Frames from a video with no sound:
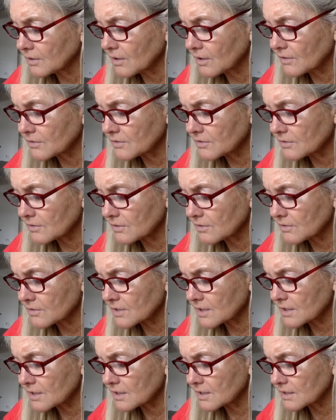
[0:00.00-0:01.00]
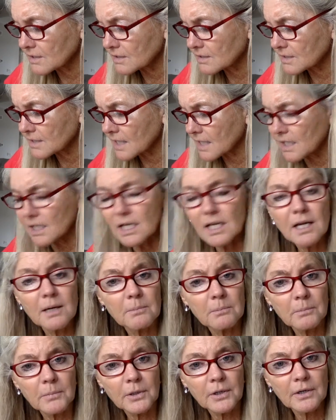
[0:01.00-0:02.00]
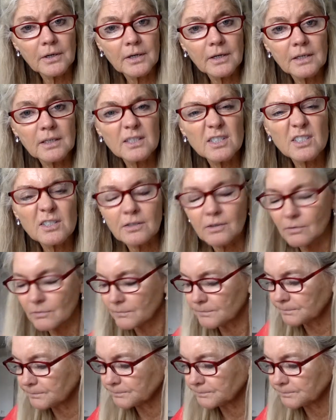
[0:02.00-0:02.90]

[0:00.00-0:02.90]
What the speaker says: also use it to say number. So